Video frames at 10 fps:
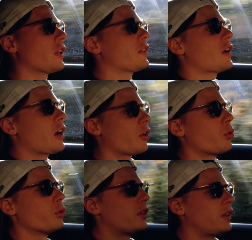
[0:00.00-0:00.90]
that I
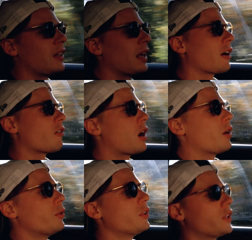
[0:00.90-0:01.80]
could get
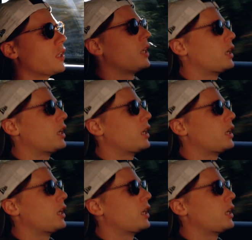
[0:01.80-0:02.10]
around